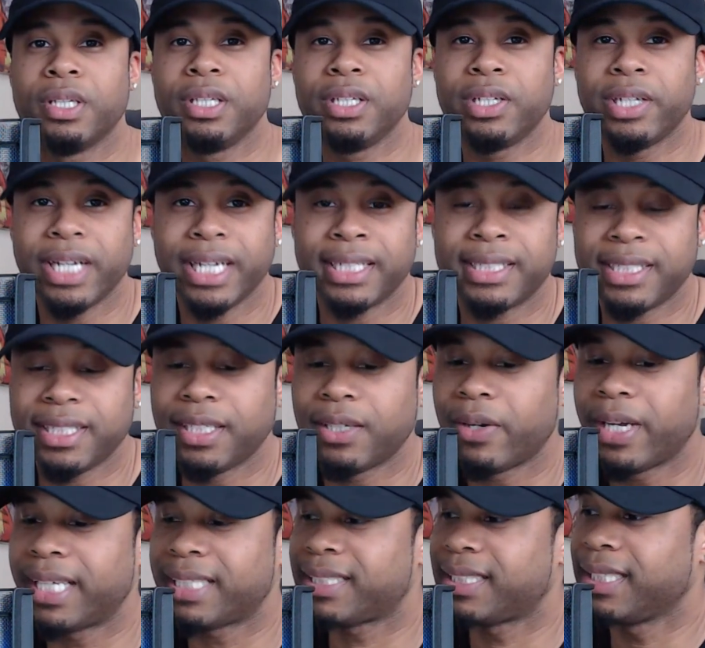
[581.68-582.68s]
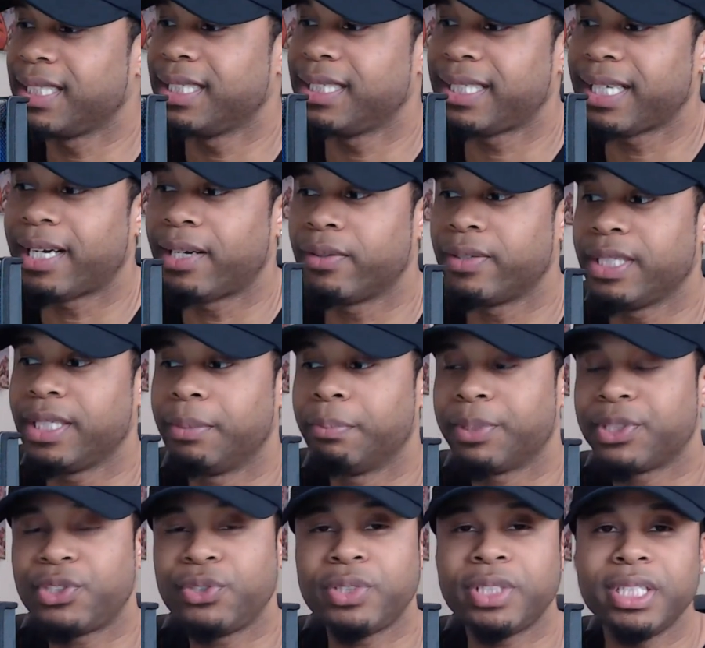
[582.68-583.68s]
your SEO has to get dialed in.
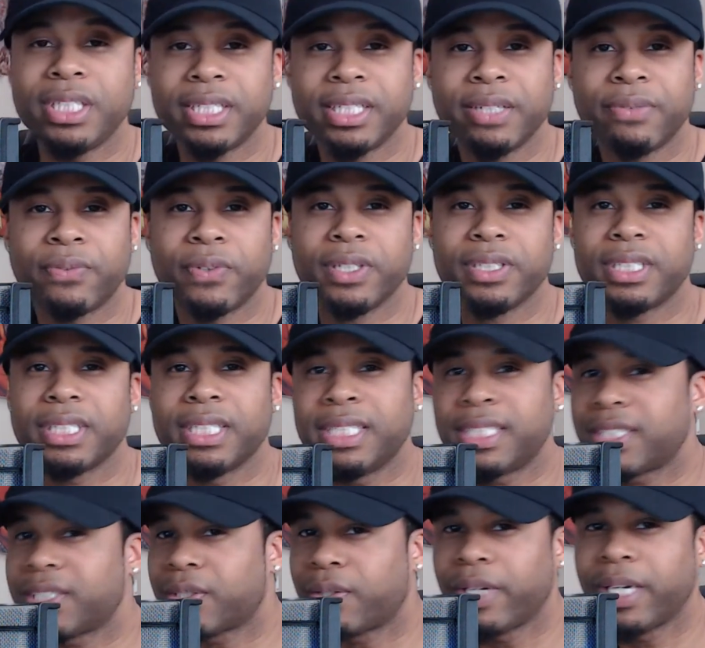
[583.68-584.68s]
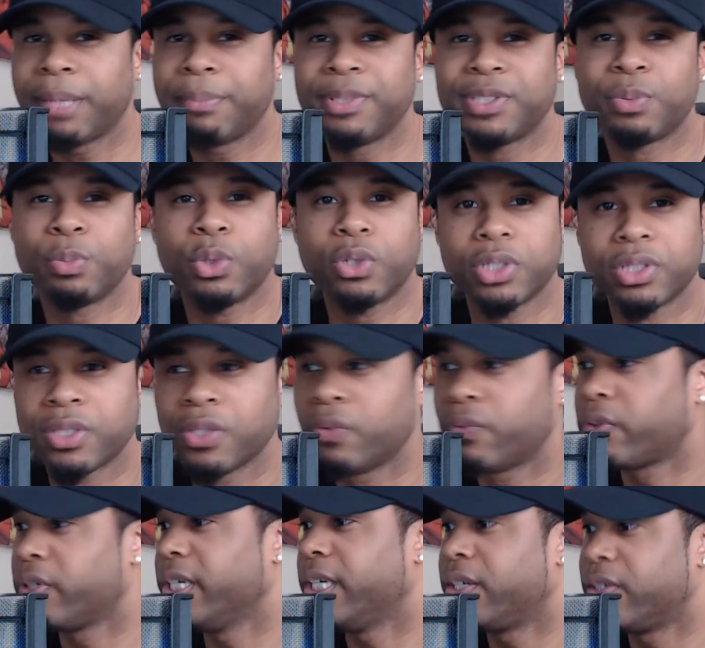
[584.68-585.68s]
But you see the difference. Instagram is more so
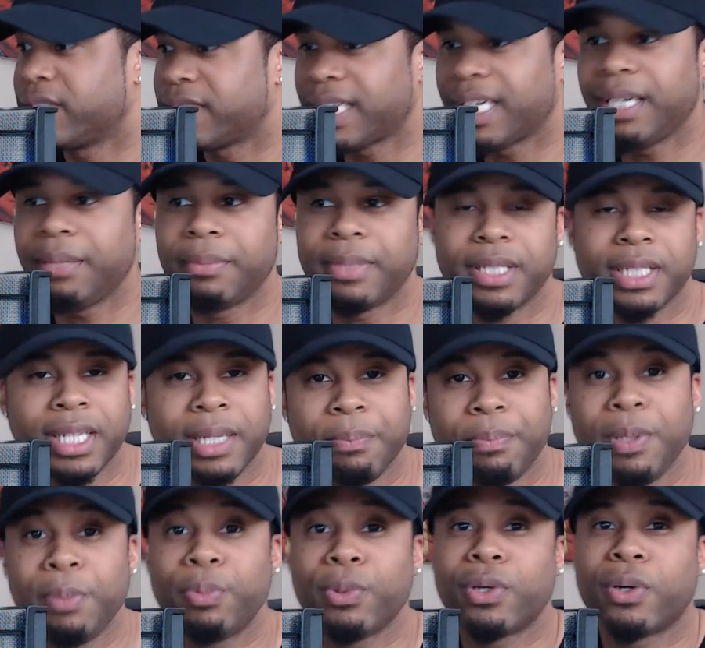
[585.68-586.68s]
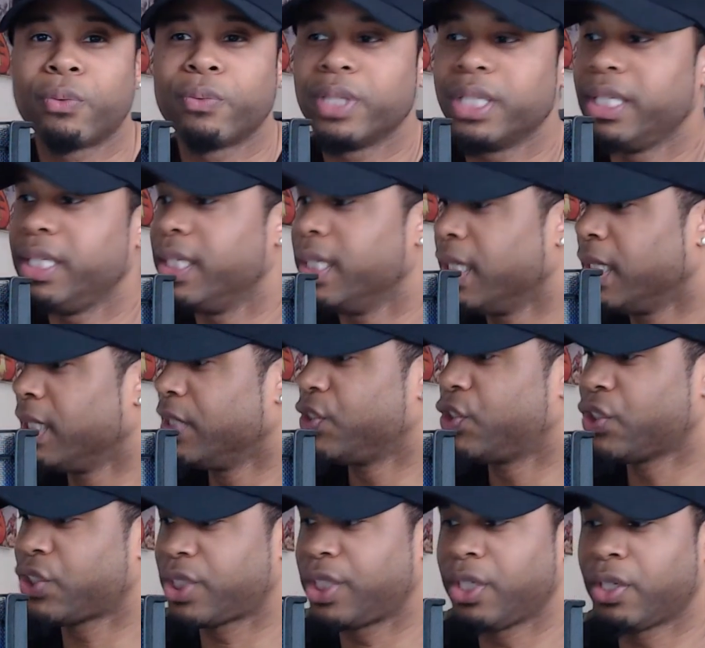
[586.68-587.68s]
for entertainment. Like, people don't really
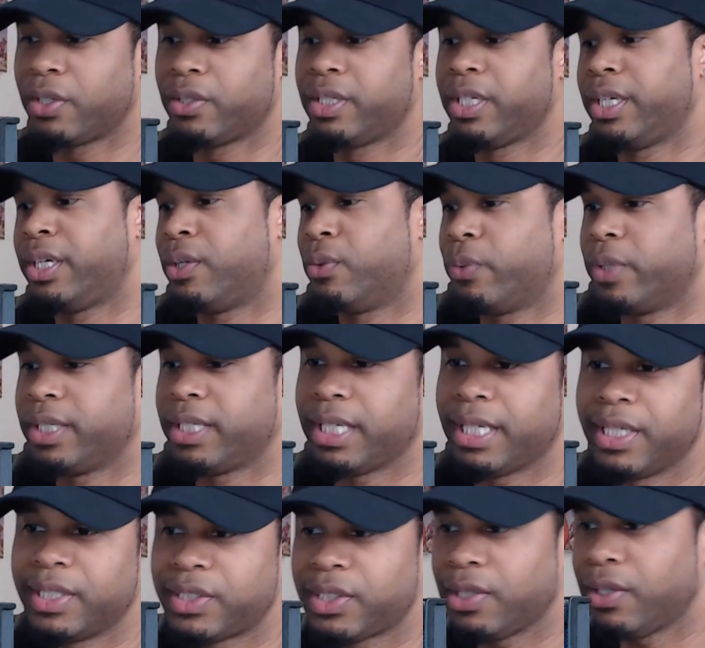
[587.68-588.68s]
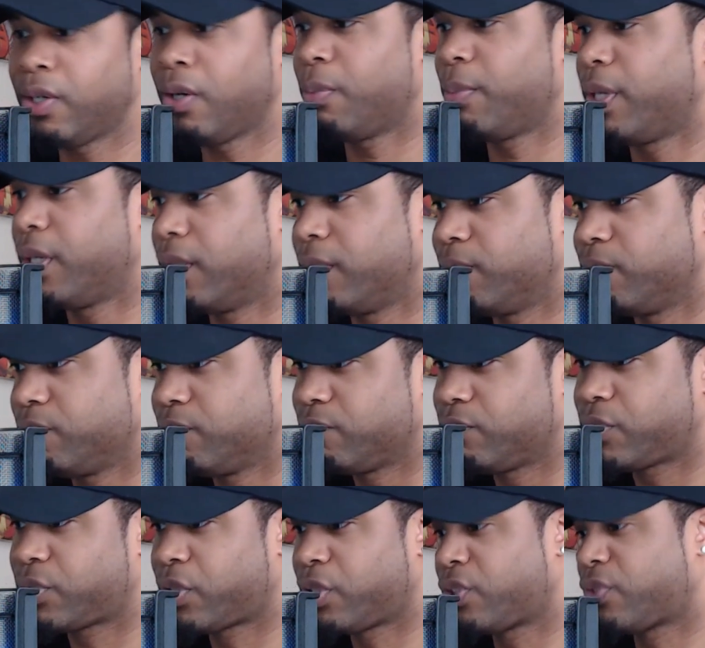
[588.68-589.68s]
just get on there one day and say, oh, I'm gonna
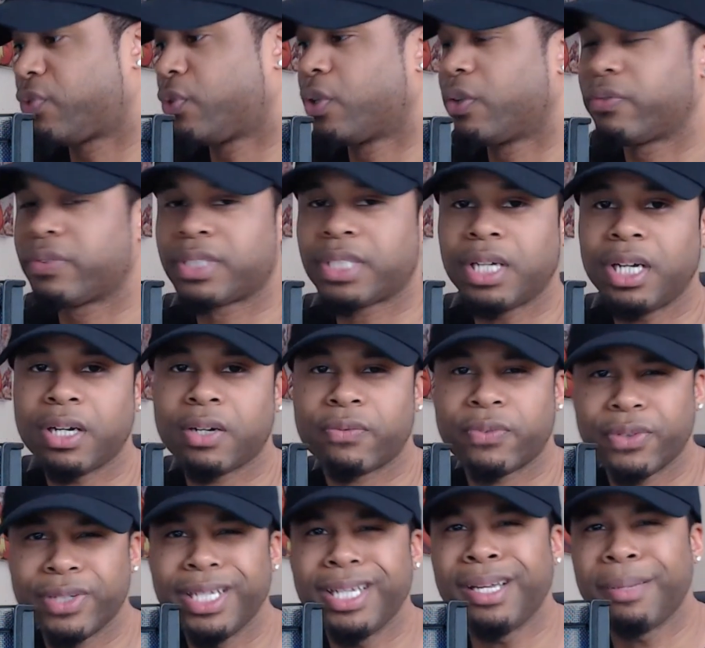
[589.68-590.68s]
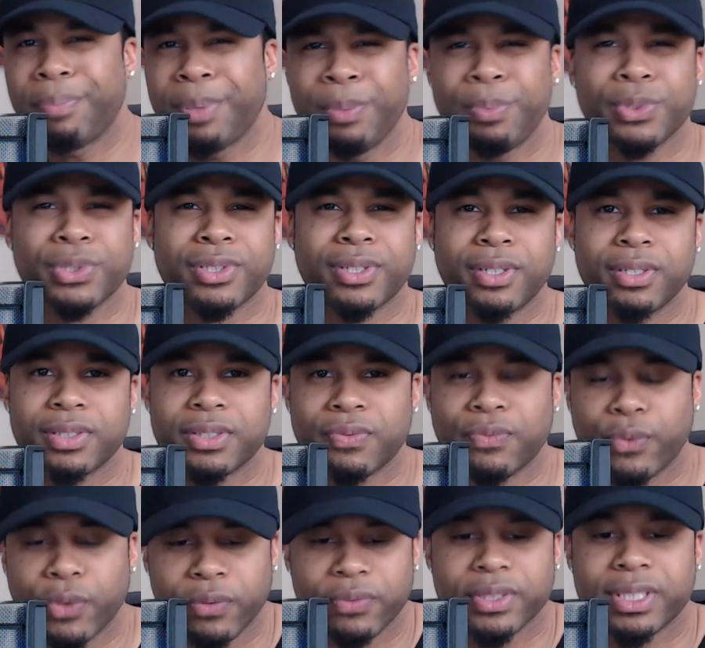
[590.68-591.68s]
search for a photographer. Yeah, people search
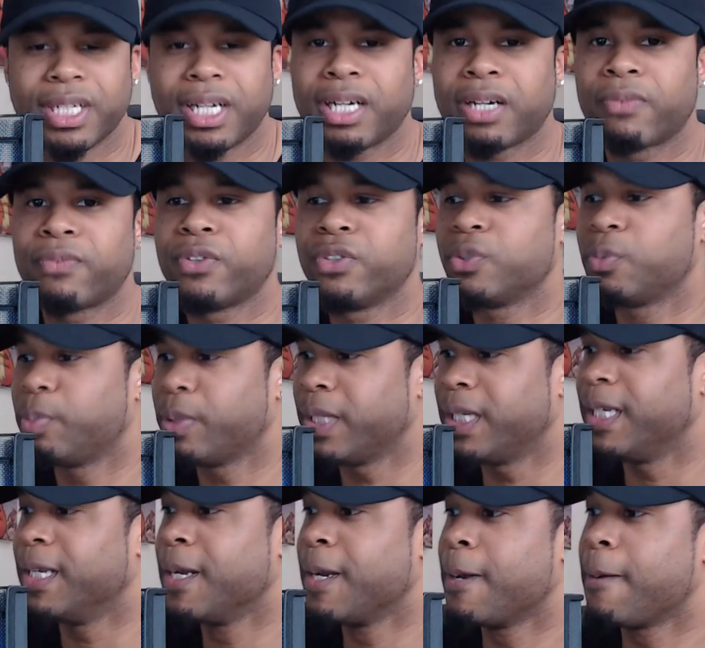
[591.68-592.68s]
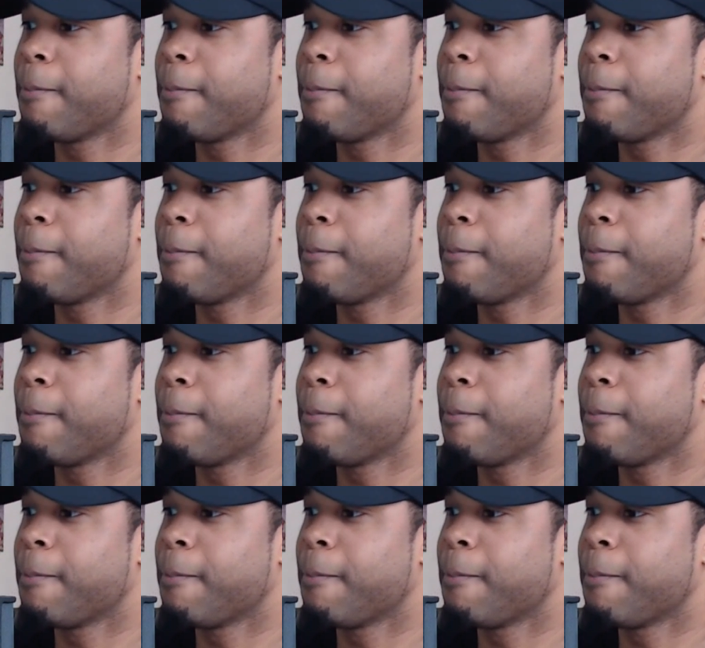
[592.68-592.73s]
for photographers, but